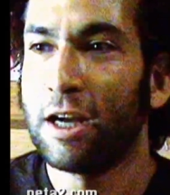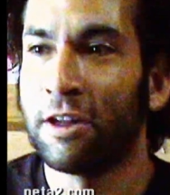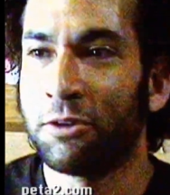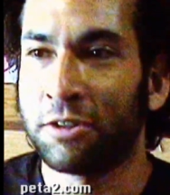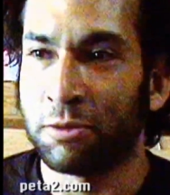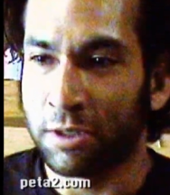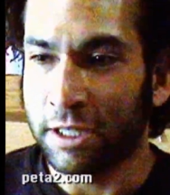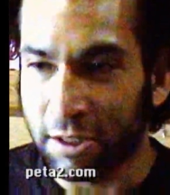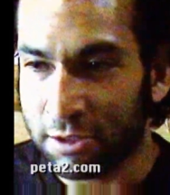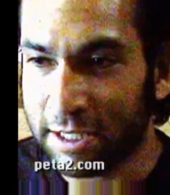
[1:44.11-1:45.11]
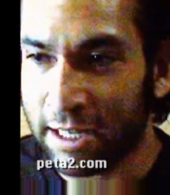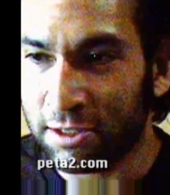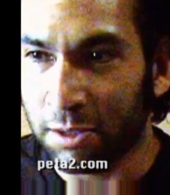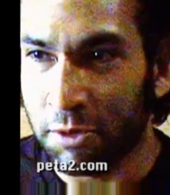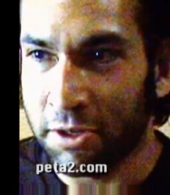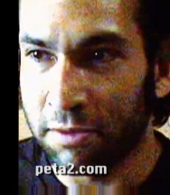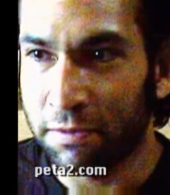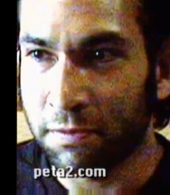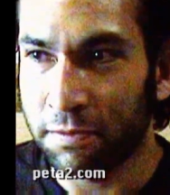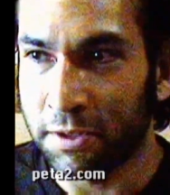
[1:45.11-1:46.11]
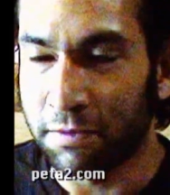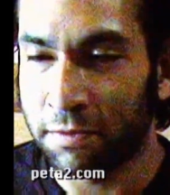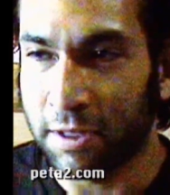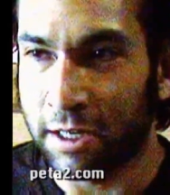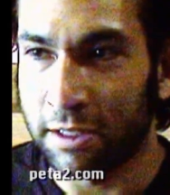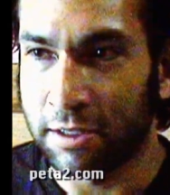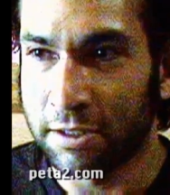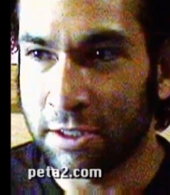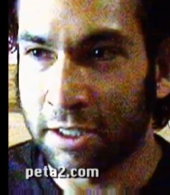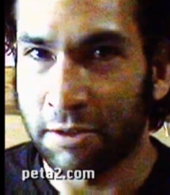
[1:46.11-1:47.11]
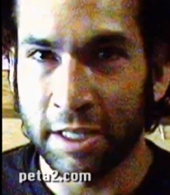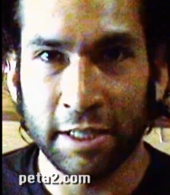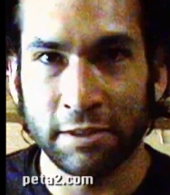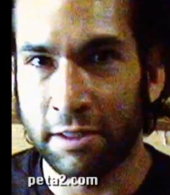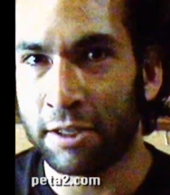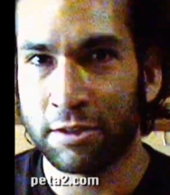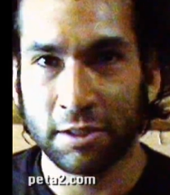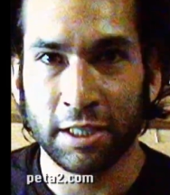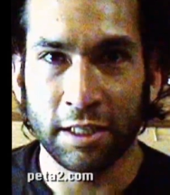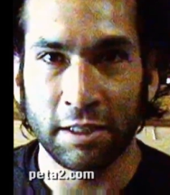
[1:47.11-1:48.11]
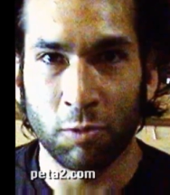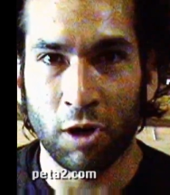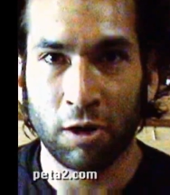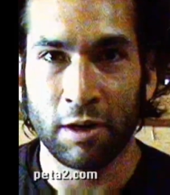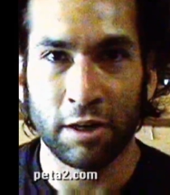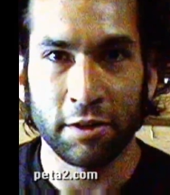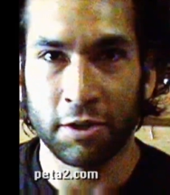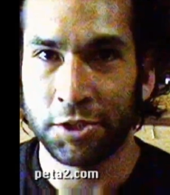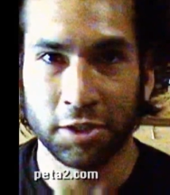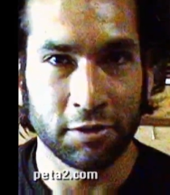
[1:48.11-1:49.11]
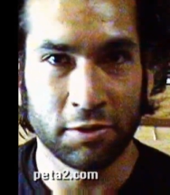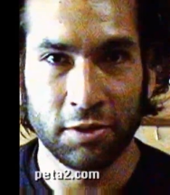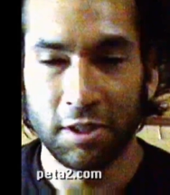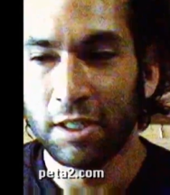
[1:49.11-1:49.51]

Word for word: in order to really understand someone you've you've got to you know get into their skin and walk around in their shoes